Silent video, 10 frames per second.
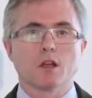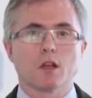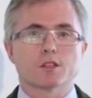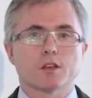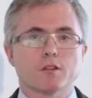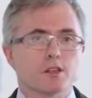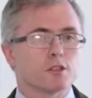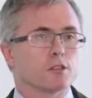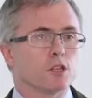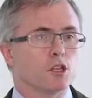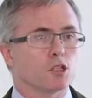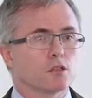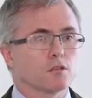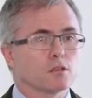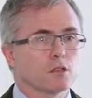And so this is an
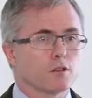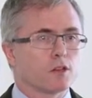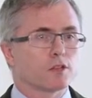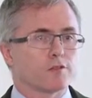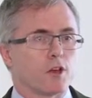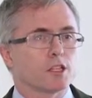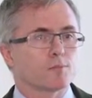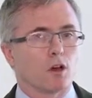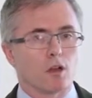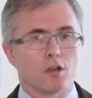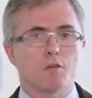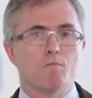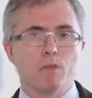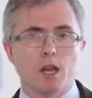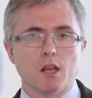issue that is faced by
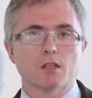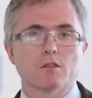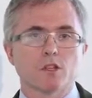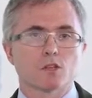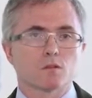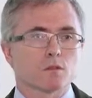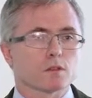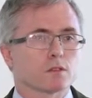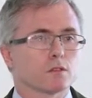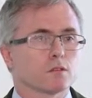many individuals